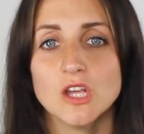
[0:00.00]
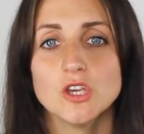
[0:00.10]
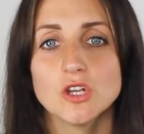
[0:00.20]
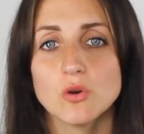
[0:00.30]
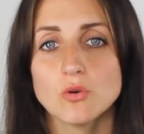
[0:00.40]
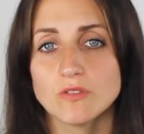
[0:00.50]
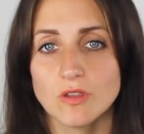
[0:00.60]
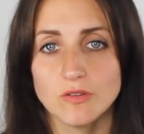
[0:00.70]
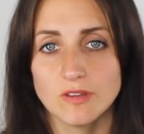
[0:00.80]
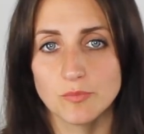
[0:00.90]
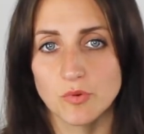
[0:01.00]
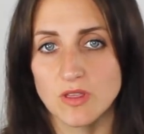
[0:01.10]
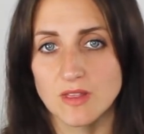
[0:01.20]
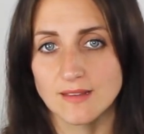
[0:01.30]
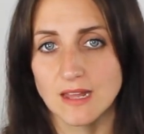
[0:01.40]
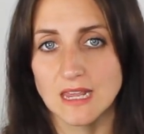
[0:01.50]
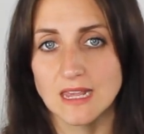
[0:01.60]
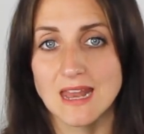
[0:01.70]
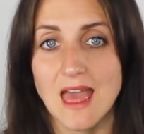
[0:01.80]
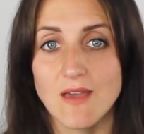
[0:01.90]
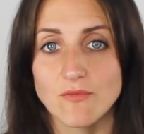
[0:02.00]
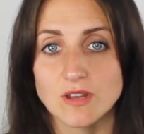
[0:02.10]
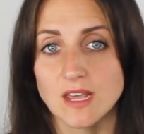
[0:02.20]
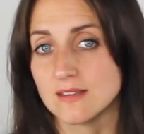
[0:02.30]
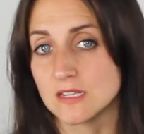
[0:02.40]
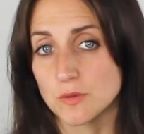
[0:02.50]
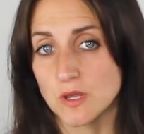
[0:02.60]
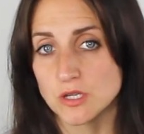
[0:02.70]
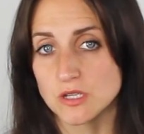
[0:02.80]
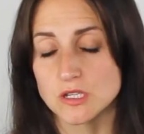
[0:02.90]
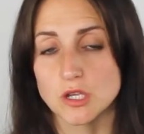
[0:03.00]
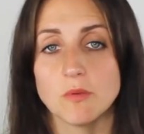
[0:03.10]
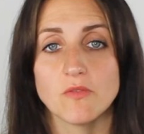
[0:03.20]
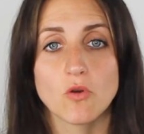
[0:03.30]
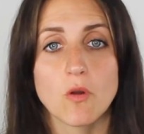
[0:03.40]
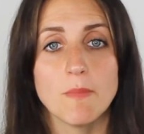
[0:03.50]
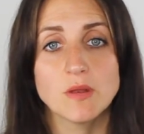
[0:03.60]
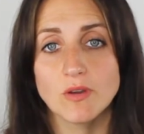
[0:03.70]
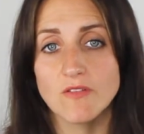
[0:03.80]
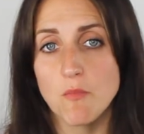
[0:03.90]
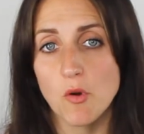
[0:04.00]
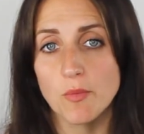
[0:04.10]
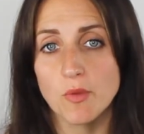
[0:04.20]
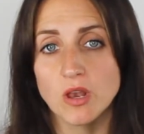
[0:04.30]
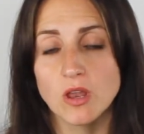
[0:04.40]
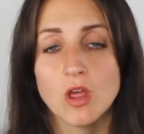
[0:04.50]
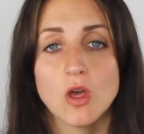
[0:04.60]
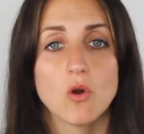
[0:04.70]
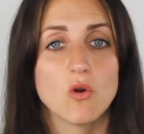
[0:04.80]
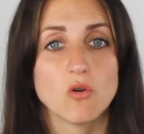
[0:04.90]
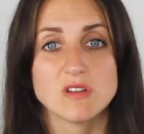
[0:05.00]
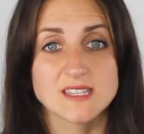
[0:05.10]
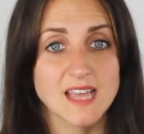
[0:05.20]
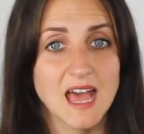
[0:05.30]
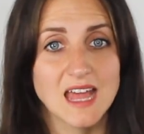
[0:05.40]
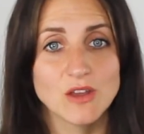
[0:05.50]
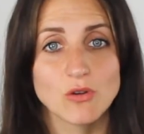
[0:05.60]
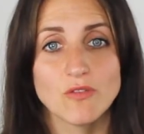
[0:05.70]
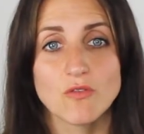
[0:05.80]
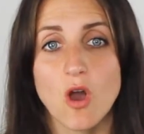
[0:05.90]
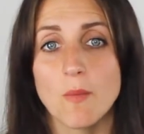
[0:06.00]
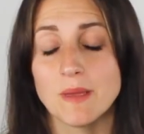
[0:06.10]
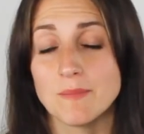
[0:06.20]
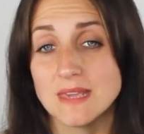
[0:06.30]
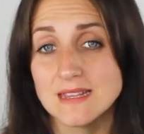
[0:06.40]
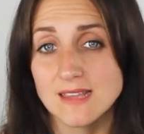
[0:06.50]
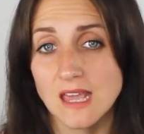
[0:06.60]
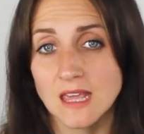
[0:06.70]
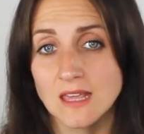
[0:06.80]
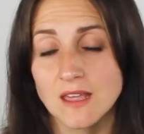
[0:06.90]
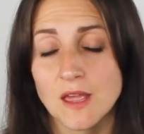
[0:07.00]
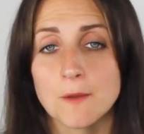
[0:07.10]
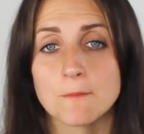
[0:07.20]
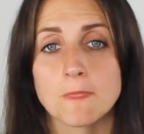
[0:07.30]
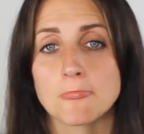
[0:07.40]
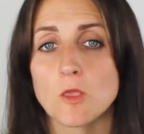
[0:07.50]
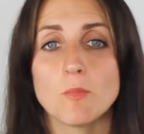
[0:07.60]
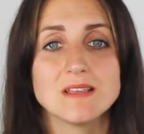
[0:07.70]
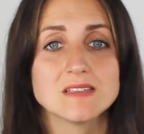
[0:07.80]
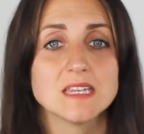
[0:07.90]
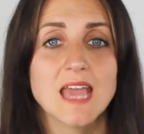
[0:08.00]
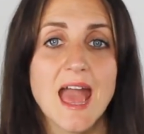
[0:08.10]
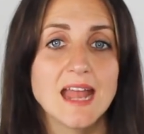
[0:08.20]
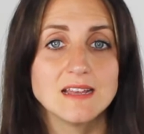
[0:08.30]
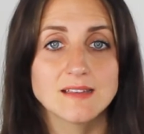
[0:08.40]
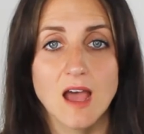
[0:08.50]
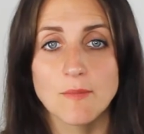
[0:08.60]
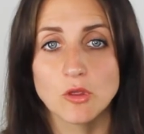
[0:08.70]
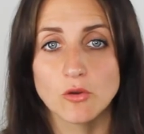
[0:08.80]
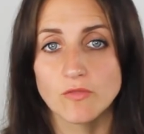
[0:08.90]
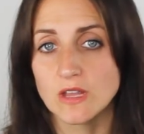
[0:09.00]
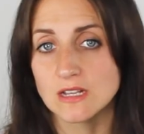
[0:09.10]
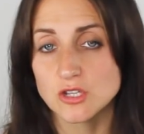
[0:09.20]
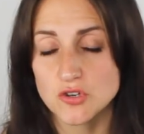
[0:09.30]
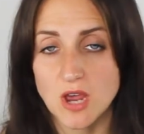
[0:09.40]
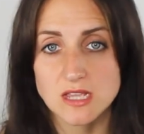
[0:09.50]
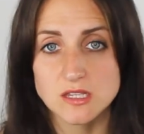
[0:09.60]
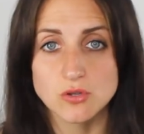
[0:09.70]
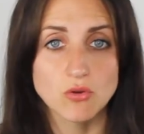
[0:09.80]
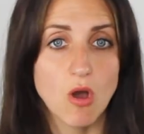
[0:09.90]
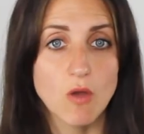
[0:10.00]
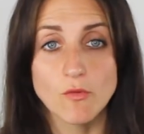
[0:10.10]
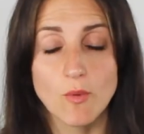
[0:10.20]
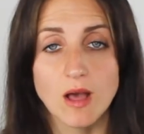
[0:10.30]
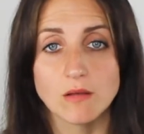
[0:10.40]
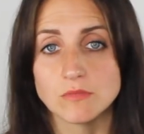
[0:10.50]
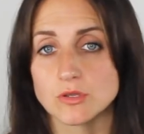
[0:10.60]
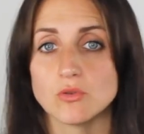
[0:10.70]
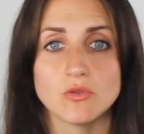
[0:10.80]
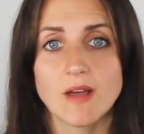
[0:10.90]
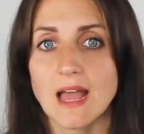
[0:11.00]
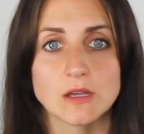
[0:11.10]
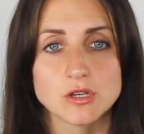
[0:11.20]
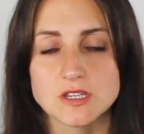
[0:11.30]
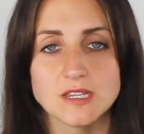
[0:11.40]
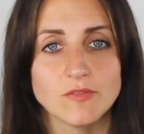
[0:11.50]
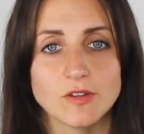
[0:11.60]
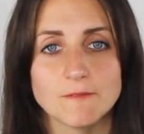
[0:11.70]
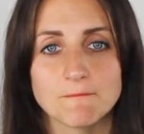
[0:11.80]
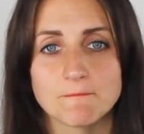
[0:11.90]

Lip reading: You can also use this breathing technique in everyday situations. So before a midwife appointment or a scan, or if you've got a big meeting, or basically any time that you're feeling stressed or overwhelmed or anxious even.